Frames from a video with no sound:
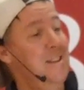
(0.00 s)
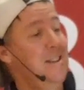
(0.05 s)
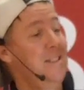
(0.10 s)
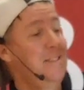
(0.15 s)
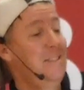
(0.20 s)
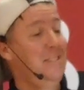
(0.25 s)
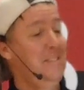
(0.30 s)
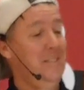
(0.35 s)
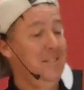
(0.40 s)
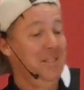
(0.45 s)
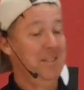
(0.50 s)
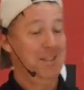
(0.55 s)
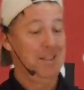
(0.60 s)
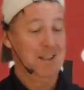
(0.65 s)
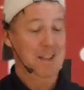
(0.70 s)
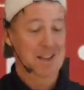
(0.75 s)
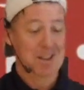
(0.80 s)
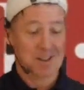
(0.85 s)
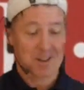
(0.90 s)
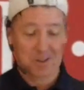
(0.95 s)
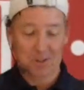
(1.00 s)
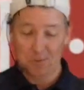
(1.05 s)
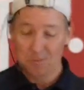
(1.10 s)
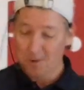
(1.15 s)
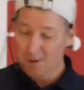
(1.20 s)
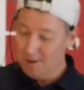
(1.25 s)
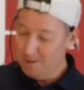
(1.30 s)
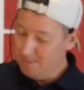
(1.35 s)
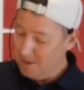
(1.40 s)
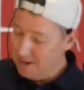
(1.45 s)
this thing you could hang on your
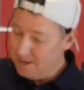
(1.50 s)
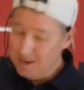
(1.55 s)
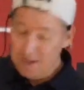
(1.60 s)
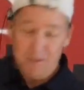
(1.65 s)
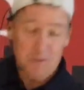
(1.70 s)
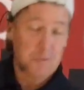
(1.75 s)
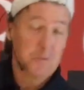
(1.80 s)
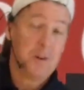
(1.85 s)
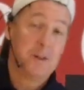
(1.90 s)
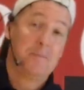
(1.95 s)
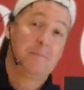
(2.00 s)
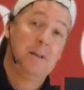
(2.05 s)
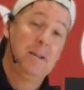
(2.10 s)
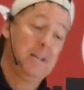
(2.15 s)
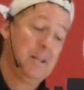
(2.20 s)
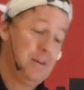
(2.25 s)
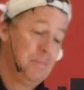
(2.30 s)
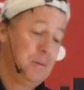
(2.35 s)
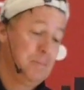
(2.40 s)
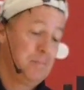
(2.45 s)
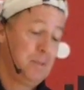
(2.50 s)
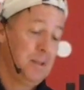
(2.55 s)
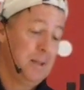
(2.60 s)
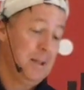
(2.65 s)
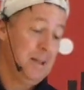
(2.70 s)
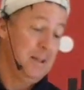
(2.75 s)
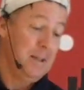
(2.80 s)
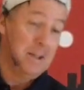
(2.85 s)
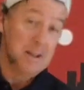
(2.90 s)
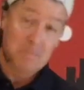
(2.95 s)
wall. You might not even want to pick it up and play
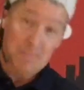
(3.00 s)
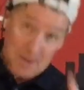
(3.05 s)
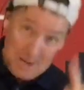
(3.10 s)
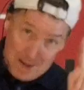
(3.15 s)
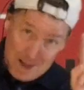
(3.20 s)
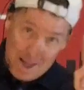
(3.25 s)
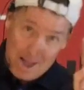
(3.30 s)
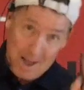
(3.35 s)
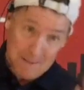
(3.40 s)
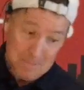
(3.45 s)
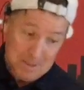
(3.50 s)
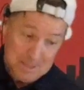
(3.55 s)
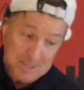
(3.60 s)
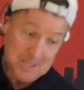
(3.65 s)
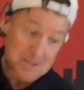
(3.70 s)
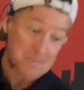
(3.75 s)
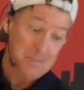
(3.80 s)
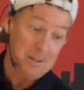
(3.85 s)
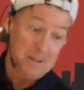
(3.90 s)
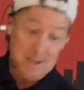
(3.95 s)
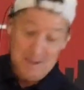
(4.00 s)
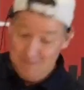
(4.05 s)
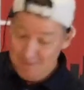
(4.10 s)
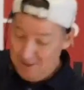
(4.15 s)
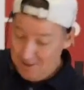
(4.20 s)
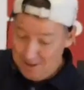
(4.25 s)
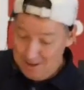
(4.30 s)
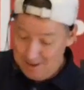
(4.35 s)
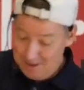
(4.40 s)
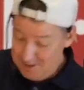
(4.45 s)
it, but it happens to play
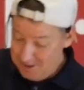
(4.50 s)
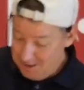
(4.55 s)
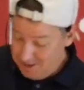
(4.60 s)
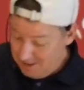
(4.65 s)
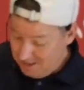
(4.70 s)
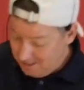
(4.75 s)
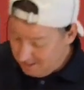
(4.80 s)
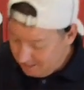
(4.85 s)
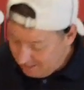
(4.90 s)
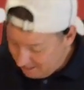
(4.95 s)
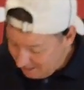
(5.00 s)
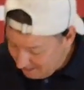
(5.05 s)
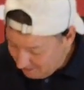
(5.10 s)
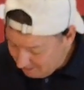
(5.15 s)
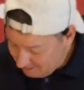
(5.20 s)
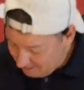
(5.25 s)
very good and sound